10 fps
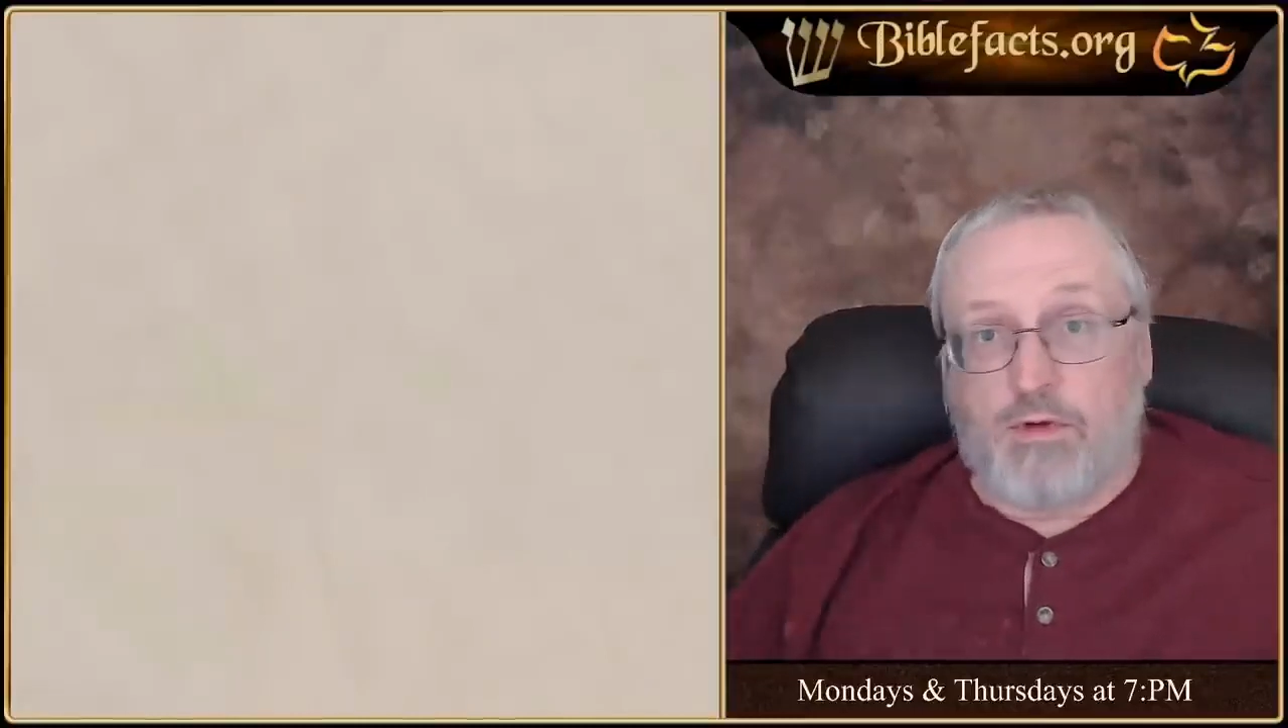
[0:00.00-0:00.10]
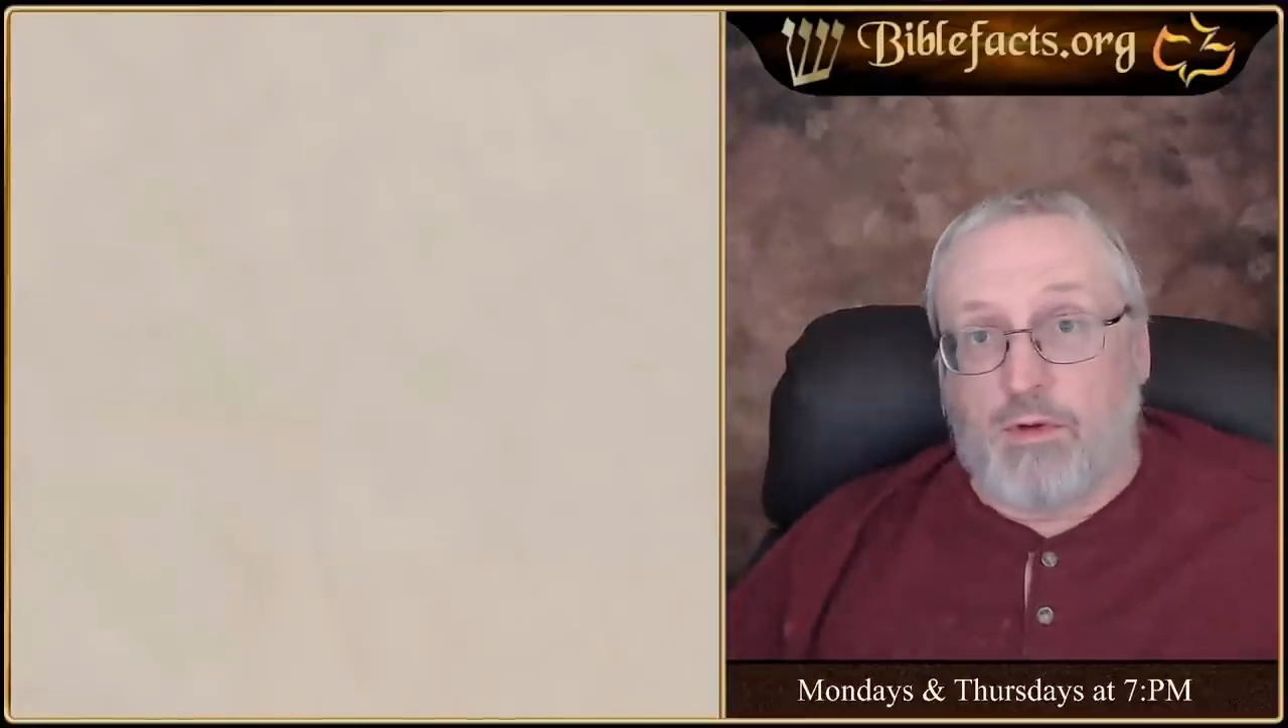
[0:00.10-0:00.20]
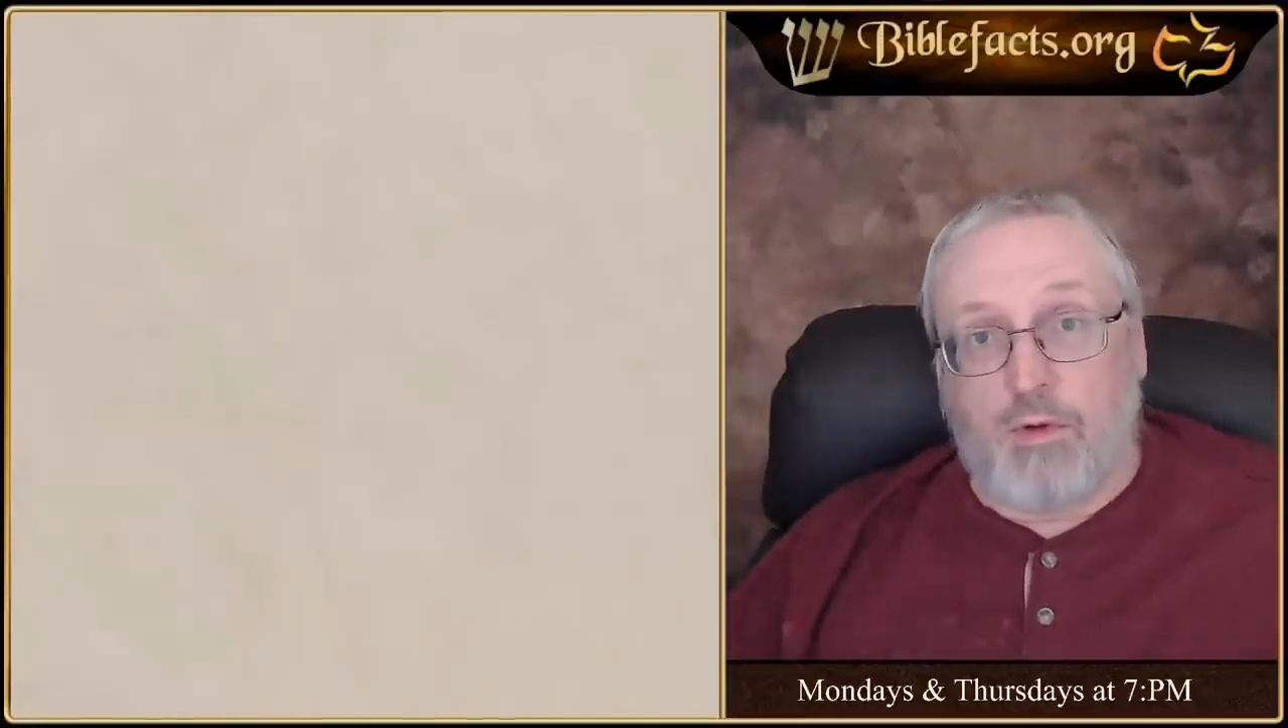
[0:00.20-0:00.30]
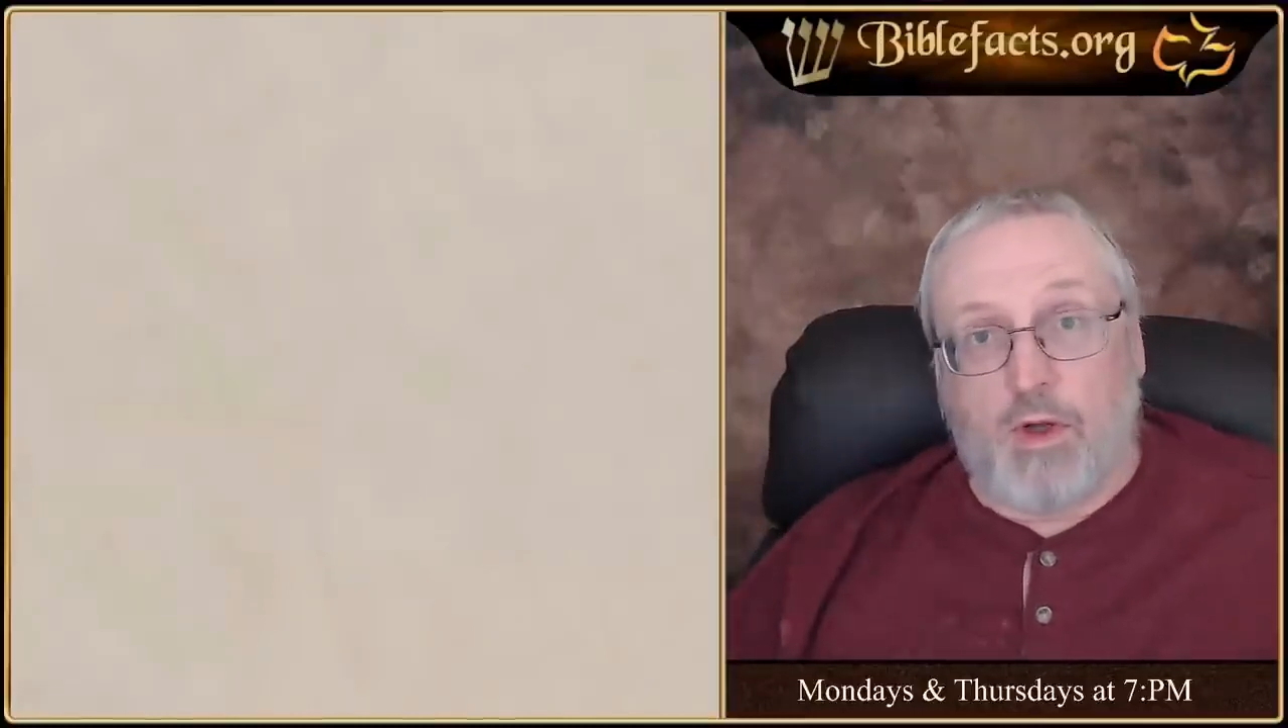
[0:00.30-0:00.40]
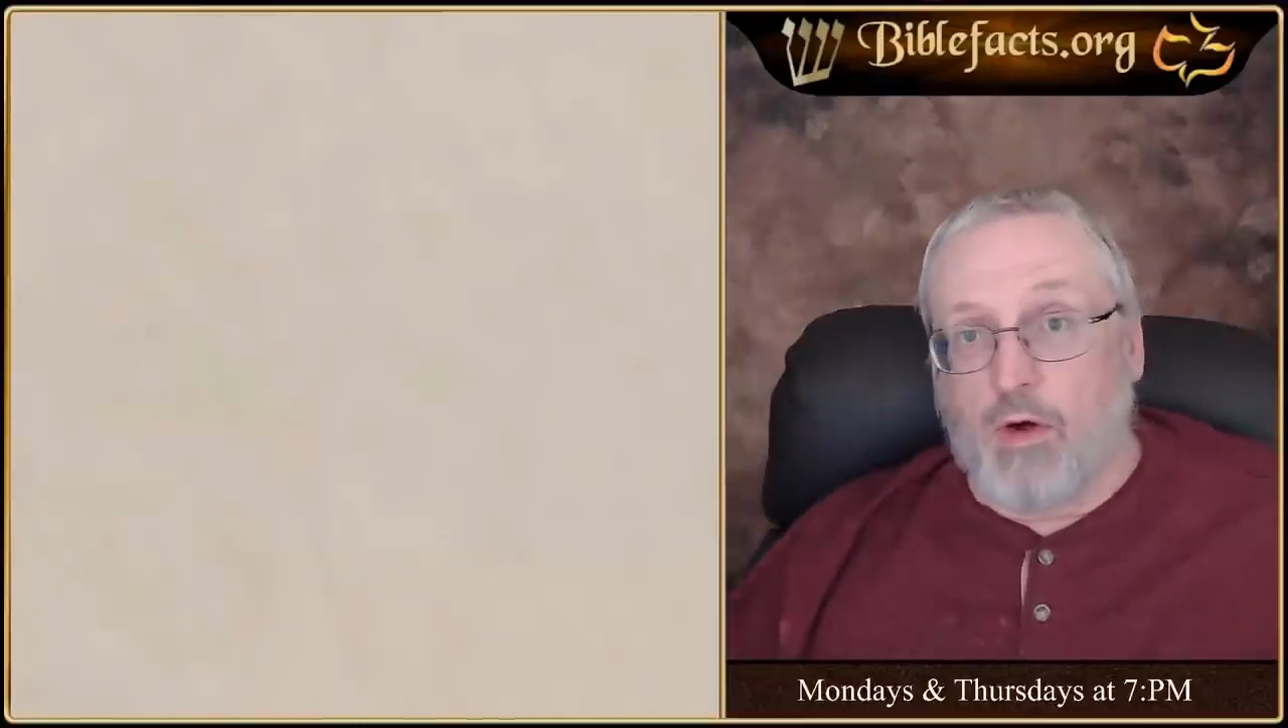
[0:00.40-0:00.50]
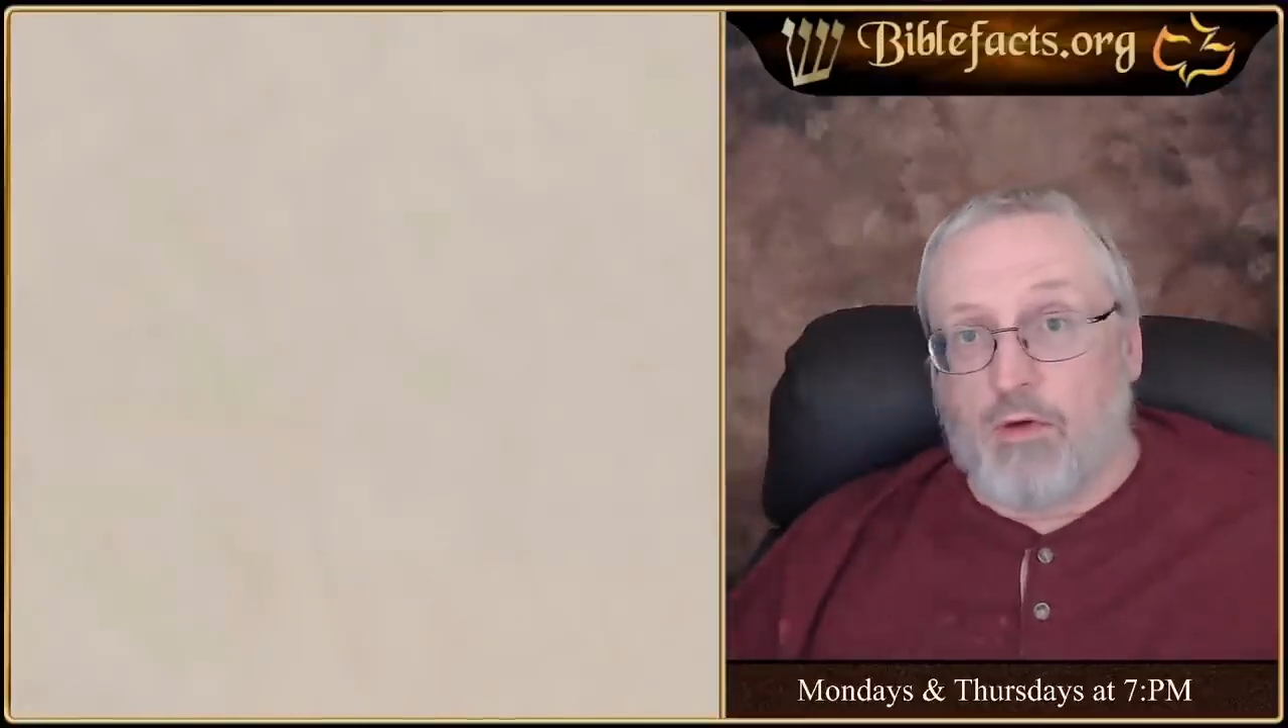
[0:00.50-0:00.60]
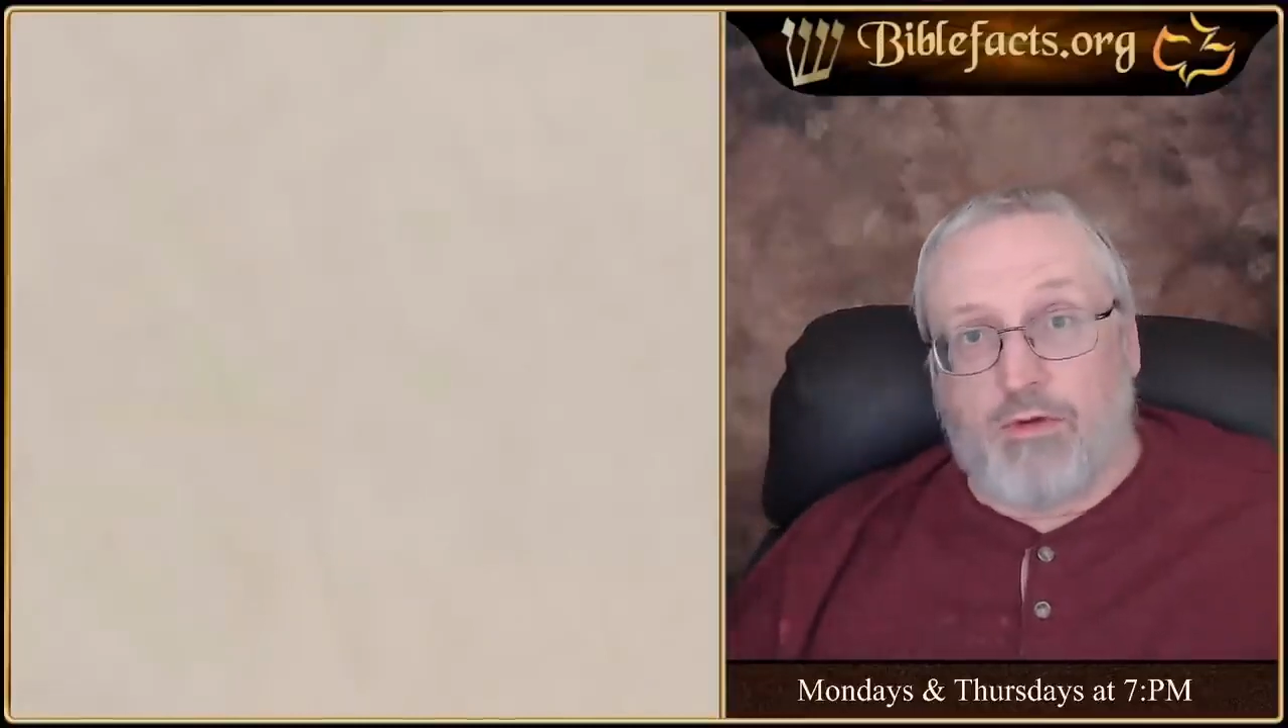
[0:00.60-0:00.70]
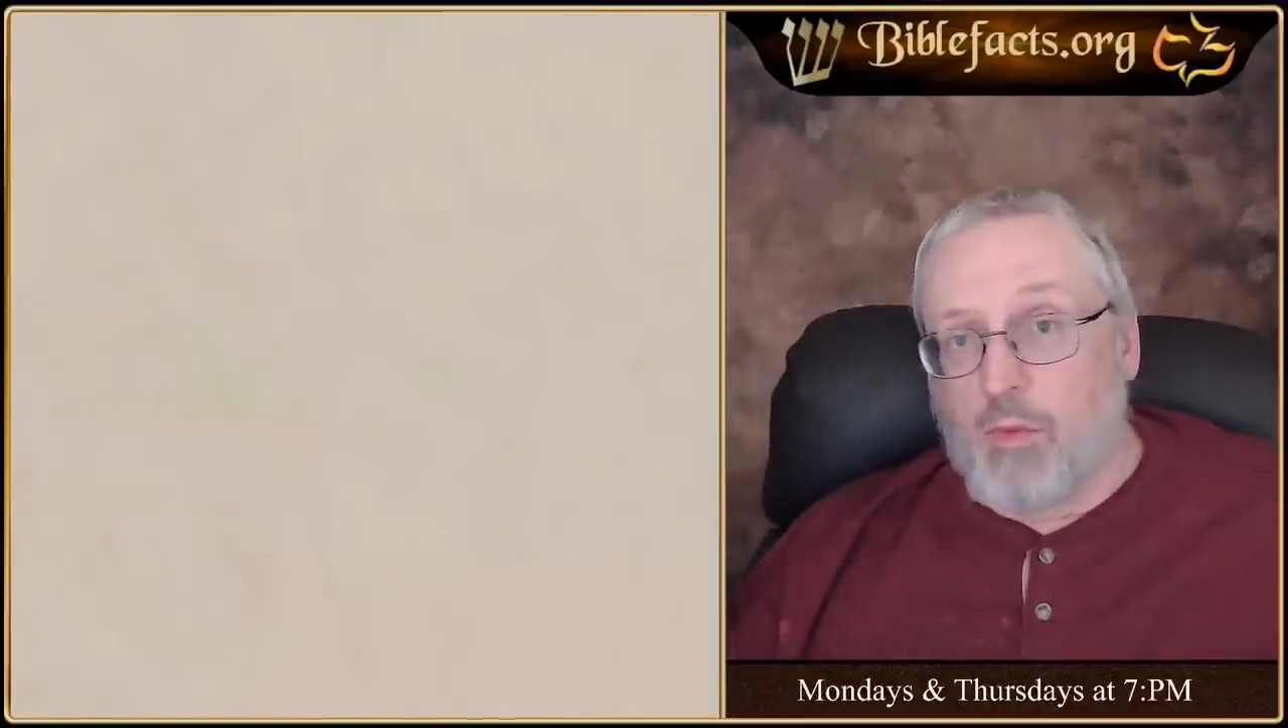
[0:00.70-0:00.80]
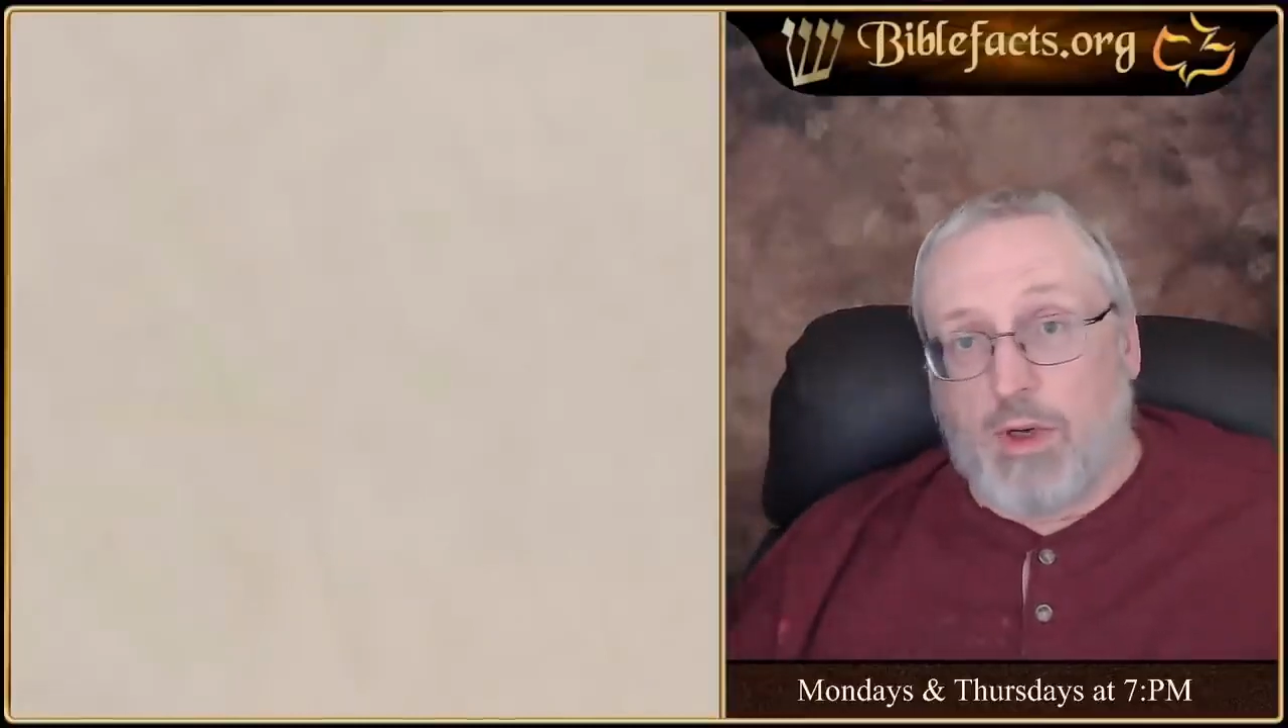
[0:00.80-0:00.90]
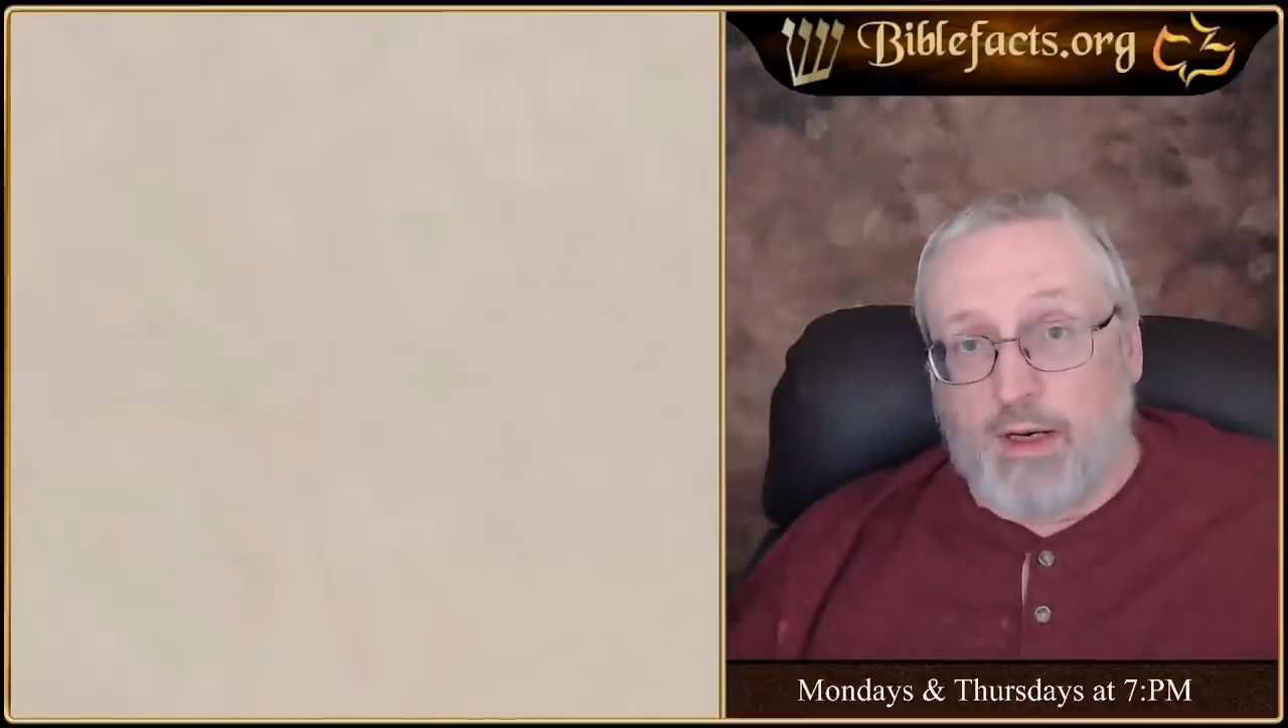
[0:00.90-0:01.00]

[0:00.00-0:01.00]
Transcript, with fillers: flu, COVID,